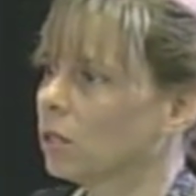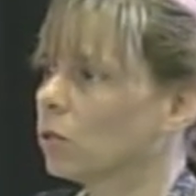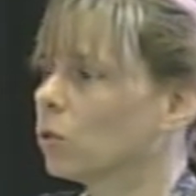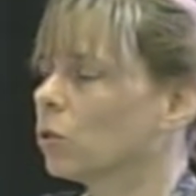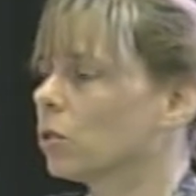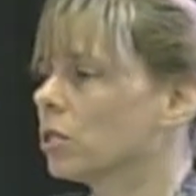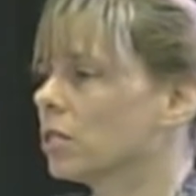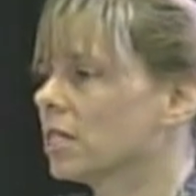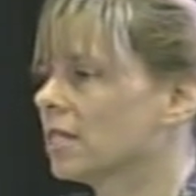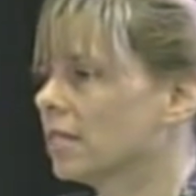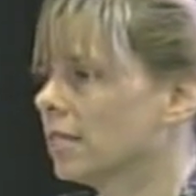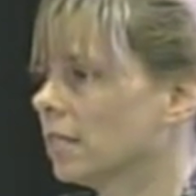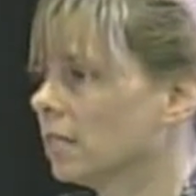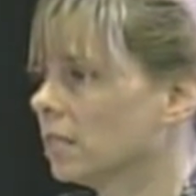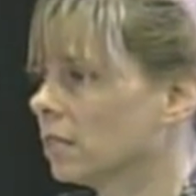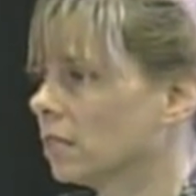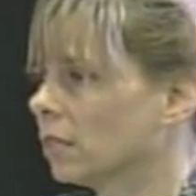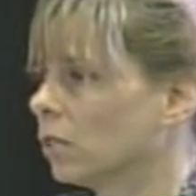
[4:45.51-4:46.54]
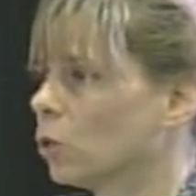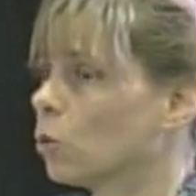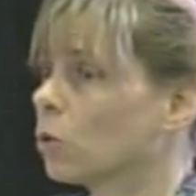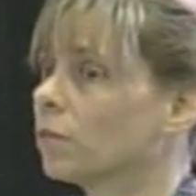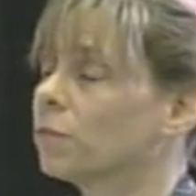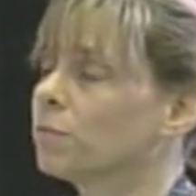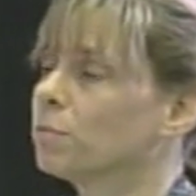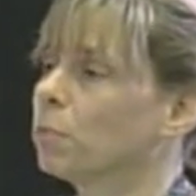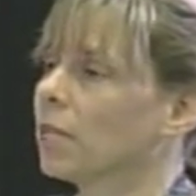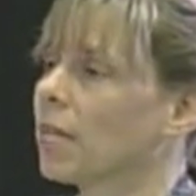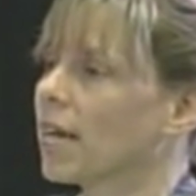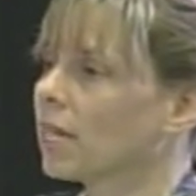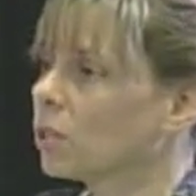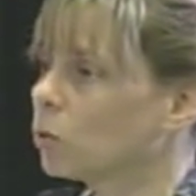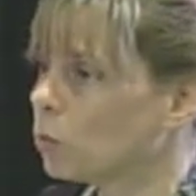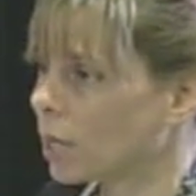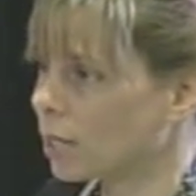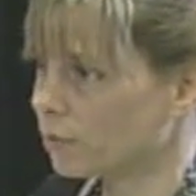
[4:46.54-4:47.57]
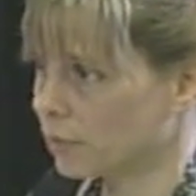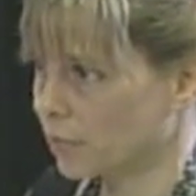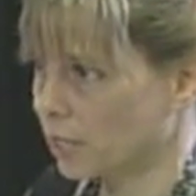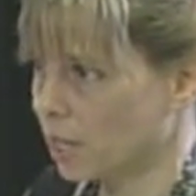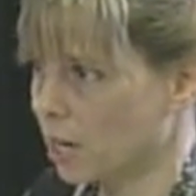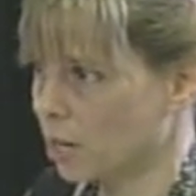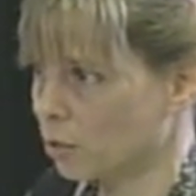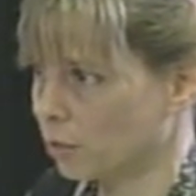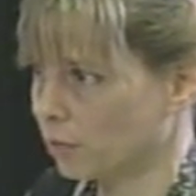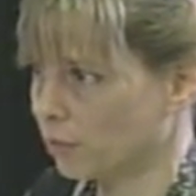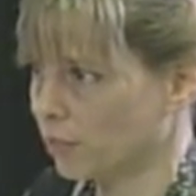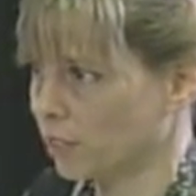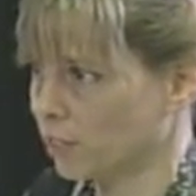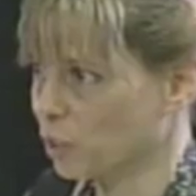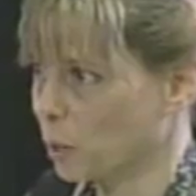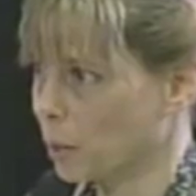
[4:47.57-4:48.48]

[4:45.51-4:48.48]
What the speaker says: or steel, or black and white photography.